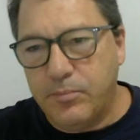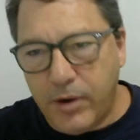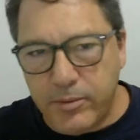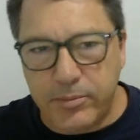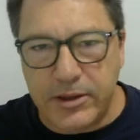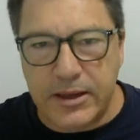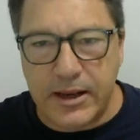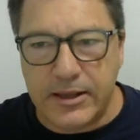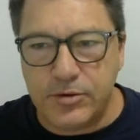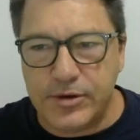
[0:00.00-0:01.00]
probably an
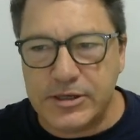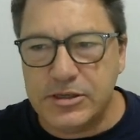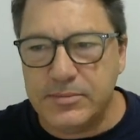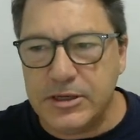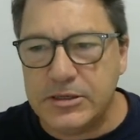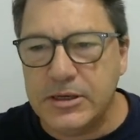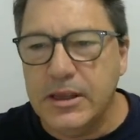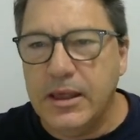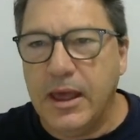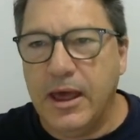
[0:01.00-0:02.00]
underestimate,
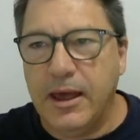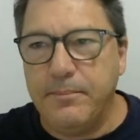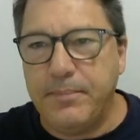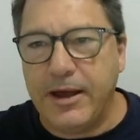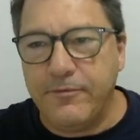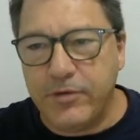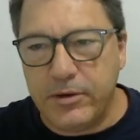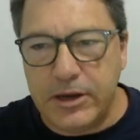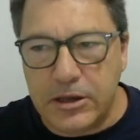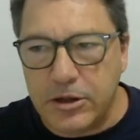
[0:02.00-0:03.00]
but
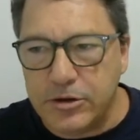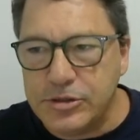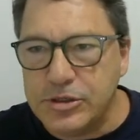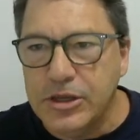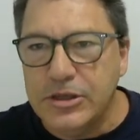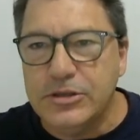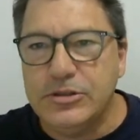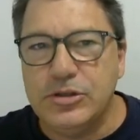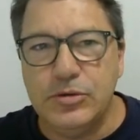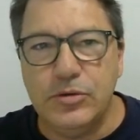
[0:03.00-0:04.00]
very close
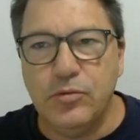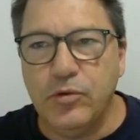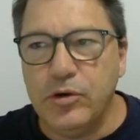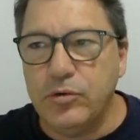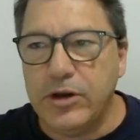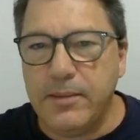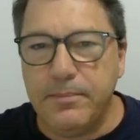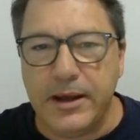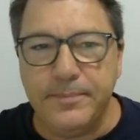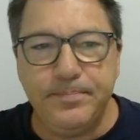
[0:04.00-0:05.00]
to the real
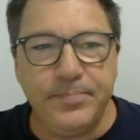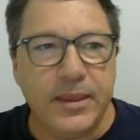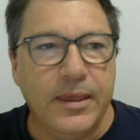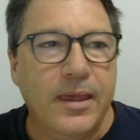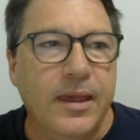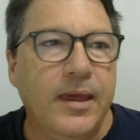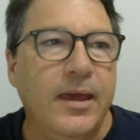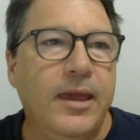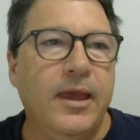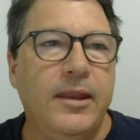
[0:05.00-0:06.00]
number.
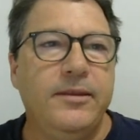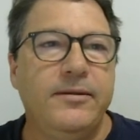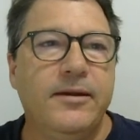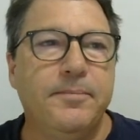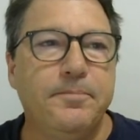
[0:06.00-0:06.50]
And